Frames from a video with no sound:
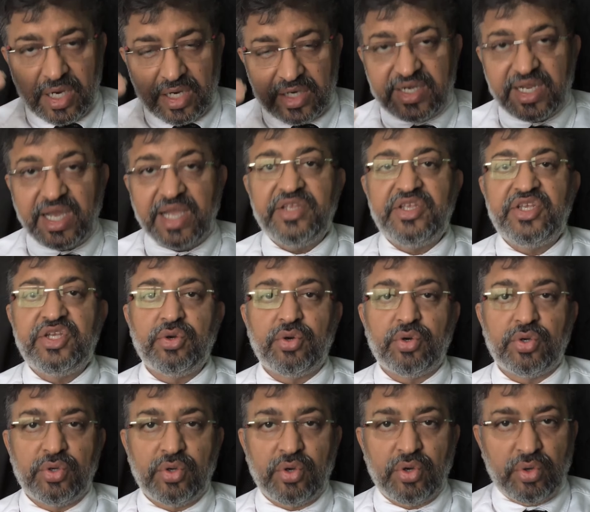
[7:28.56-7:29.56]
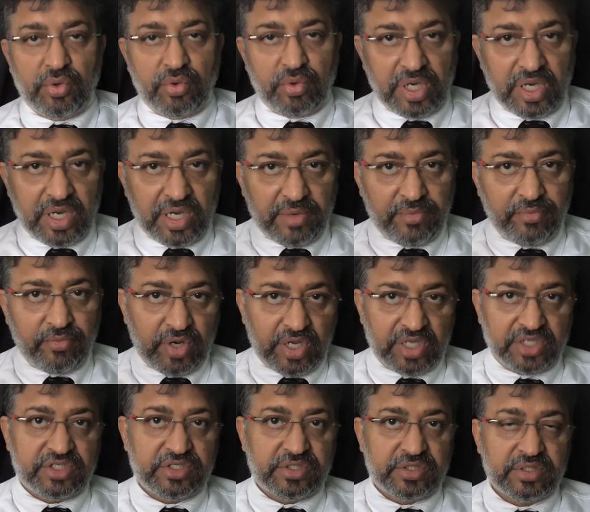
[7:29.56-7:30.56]
Taichi Ono
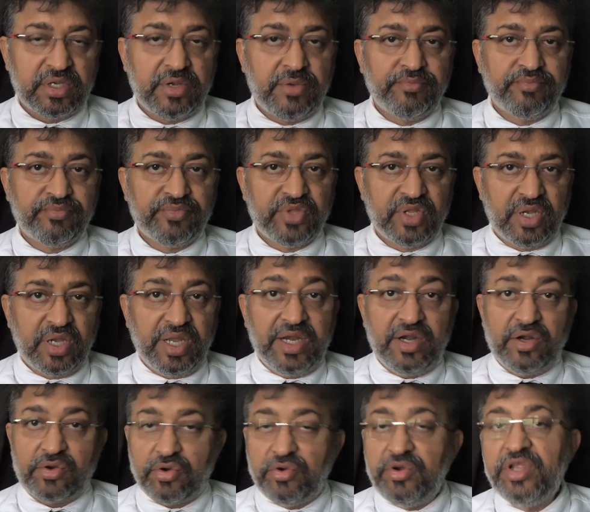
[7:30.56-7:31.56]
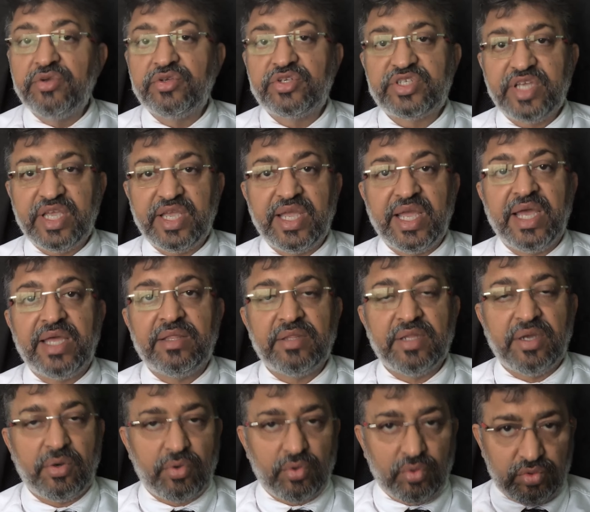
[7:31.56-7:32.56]
was introducing
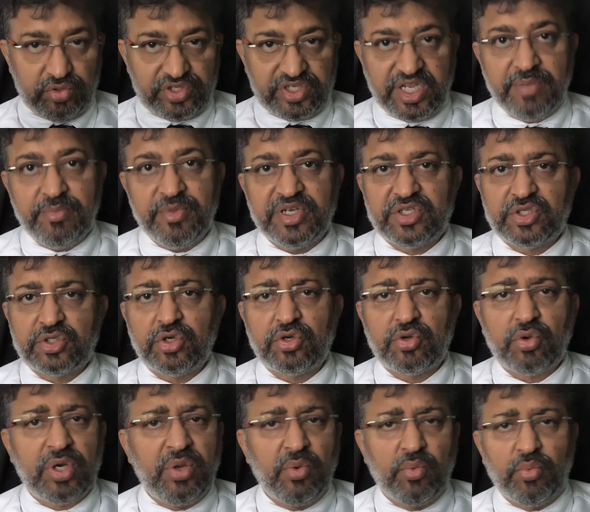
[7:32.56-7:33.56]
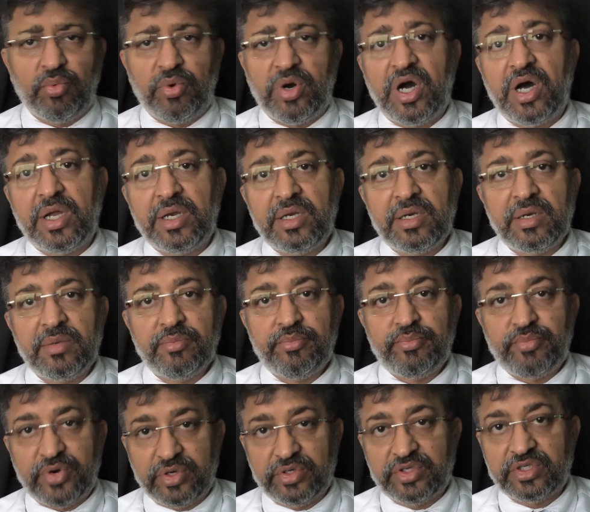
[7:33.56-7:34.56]
and the whole team. It's not only one
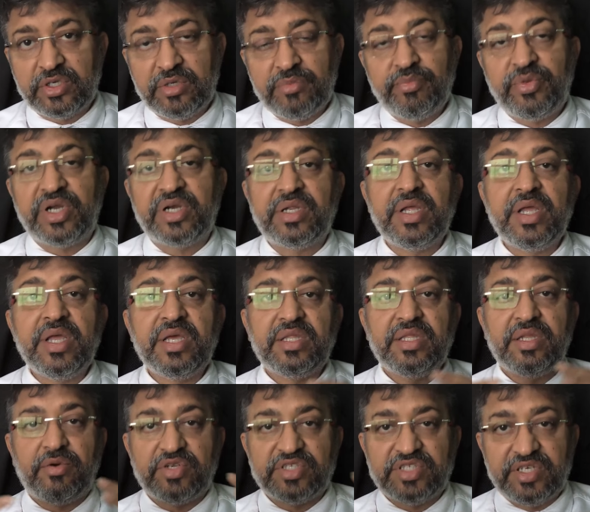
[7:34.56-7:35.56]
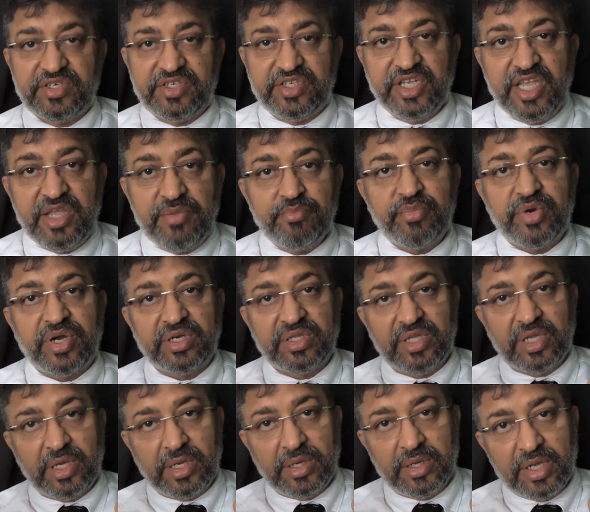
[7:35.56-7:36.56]
person, but there was a team,
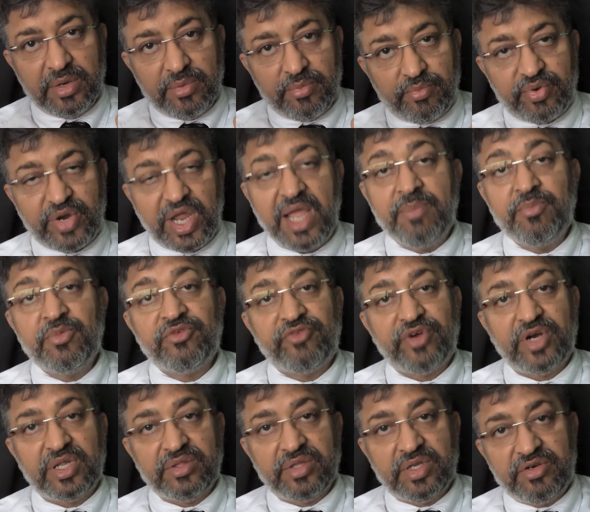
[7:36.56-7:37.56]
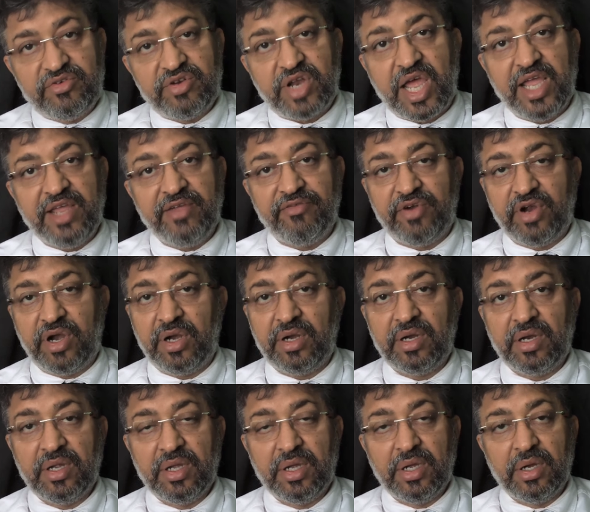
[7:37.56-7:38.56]
but the prime mover and the
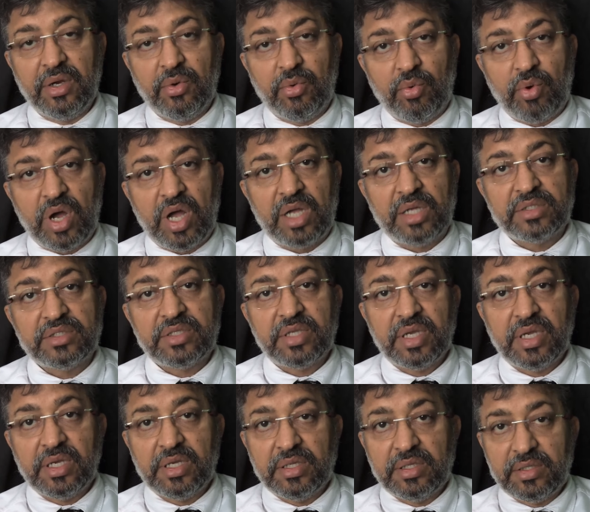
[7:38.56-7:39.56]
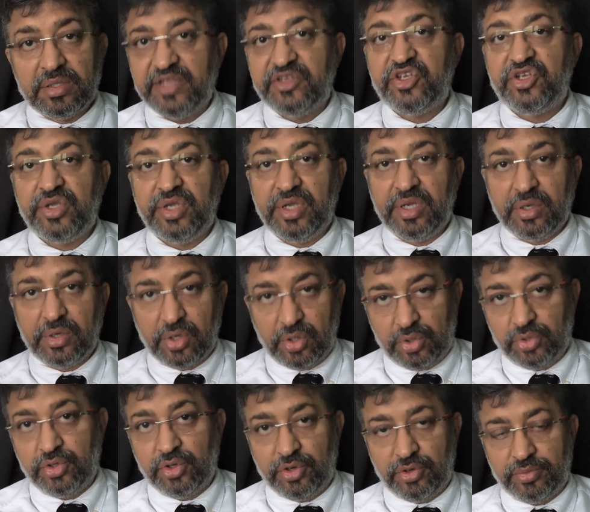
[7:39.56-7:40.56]
driver was Taichi
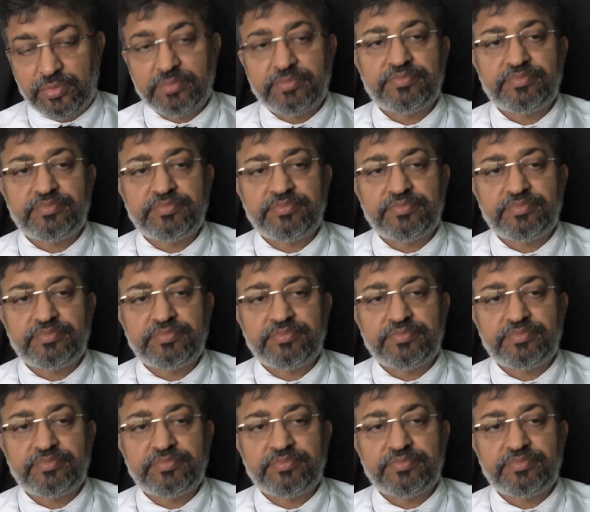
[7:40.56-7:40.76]
Ono.